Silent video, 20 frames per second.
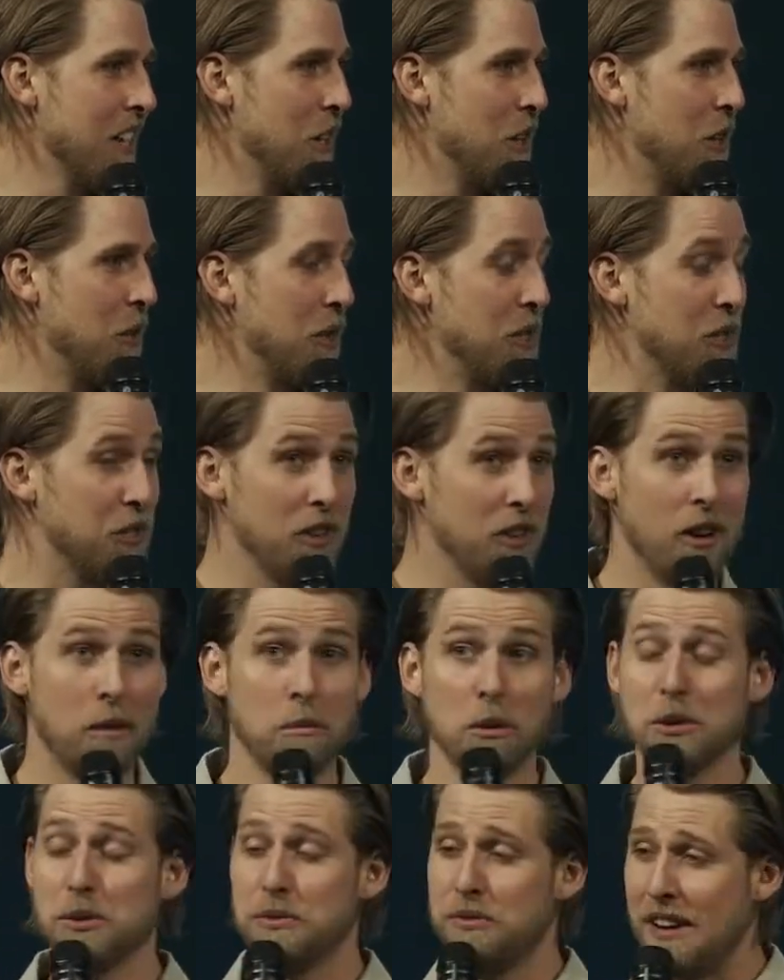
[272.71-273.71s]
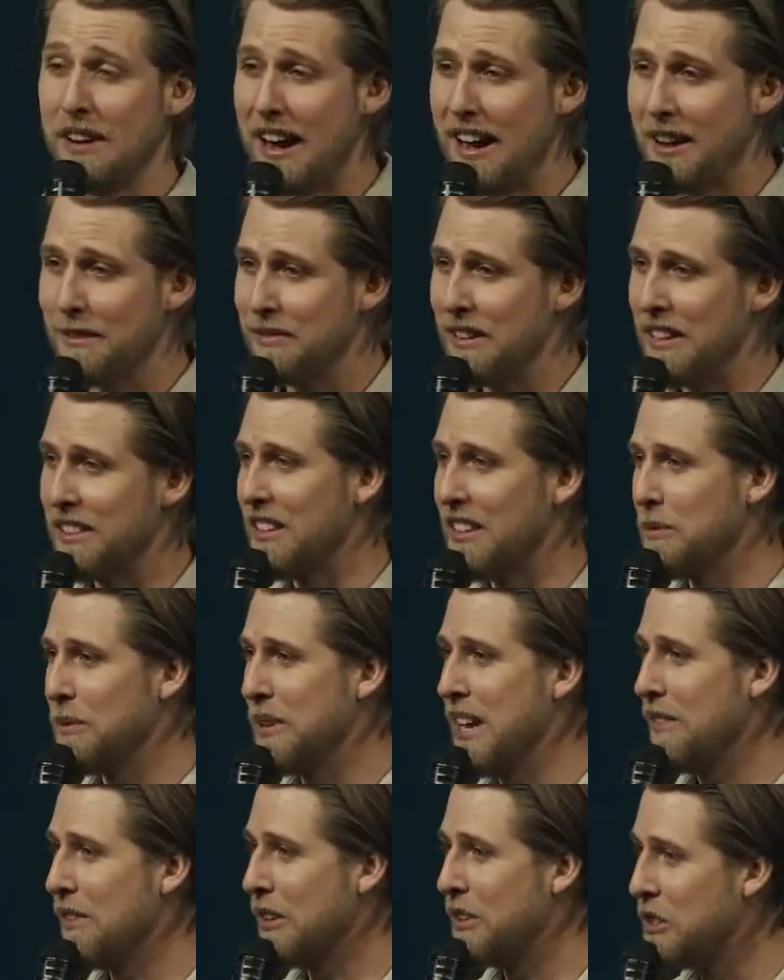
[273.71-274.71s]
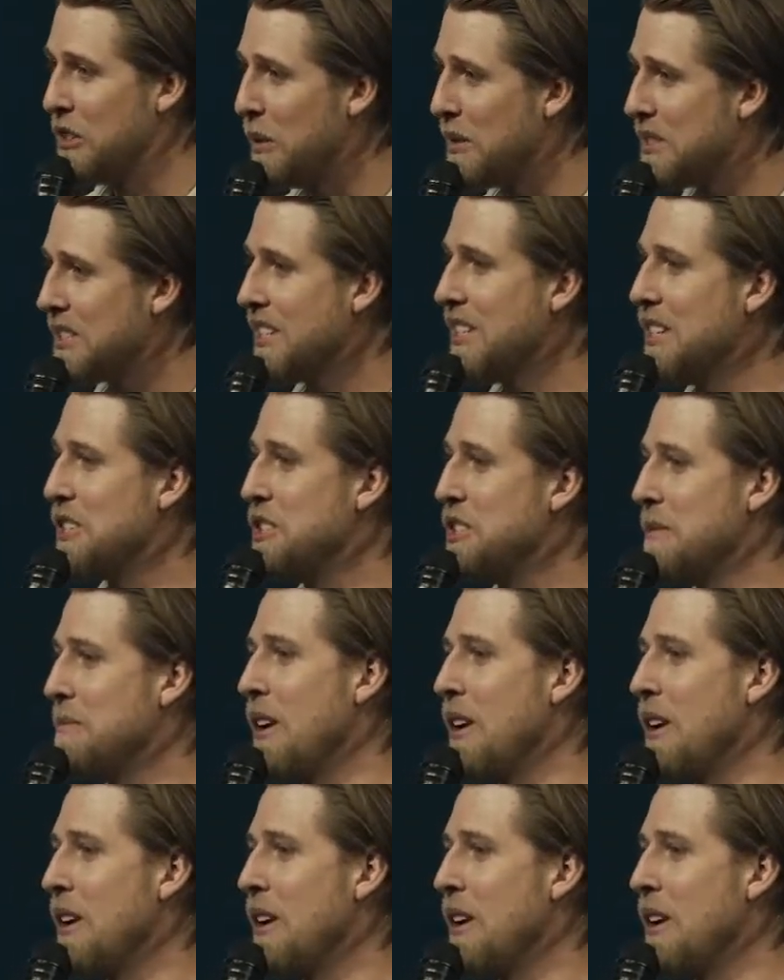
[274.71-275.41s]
who is almost 5, and then we have our newest addition,